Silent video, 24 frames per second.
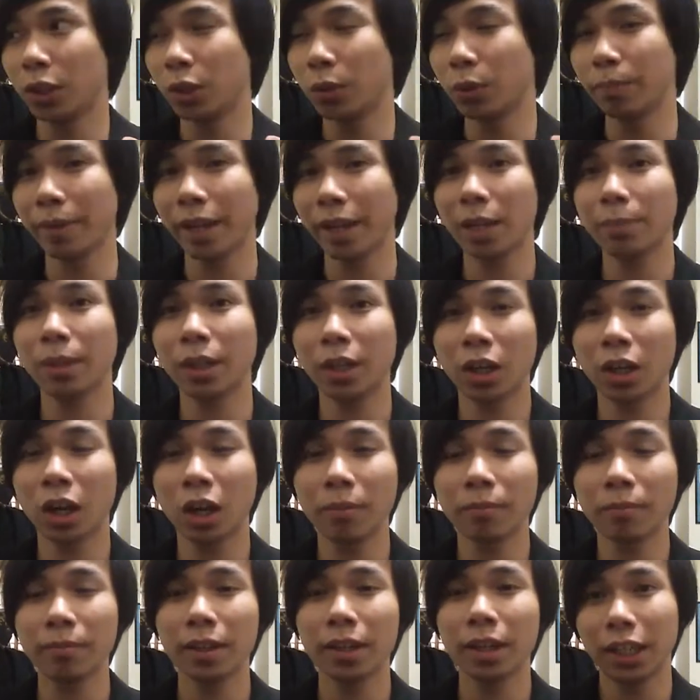You may
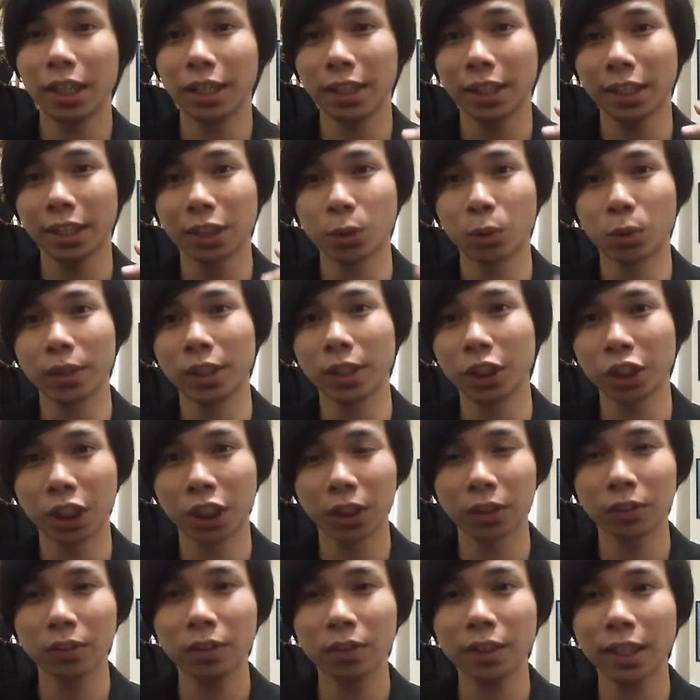become an attorney
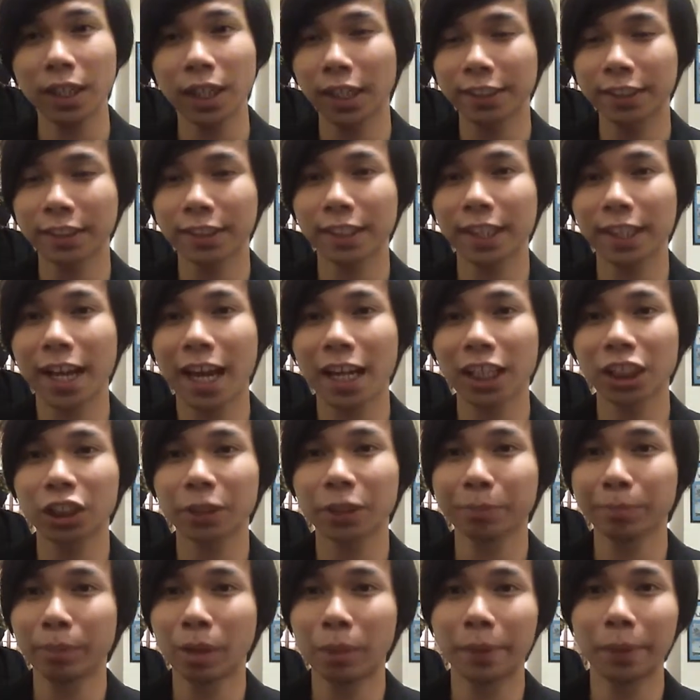general
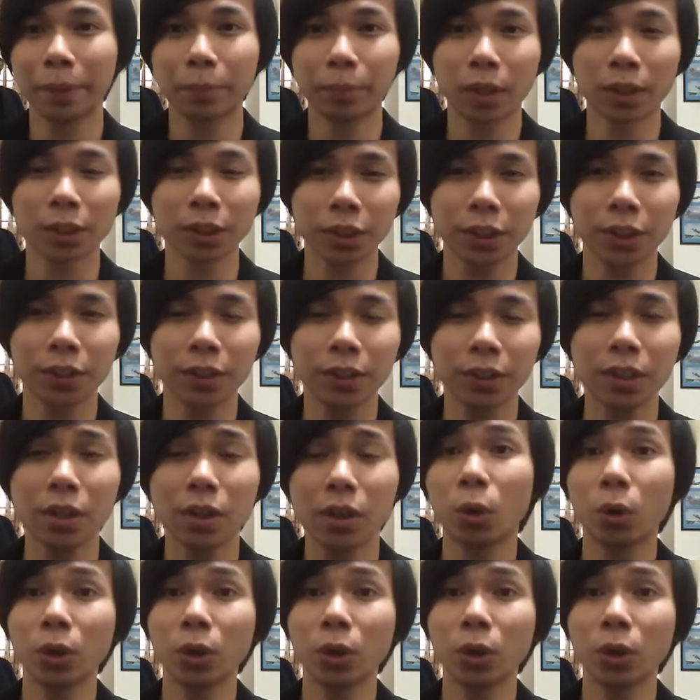/ public prosecutor, or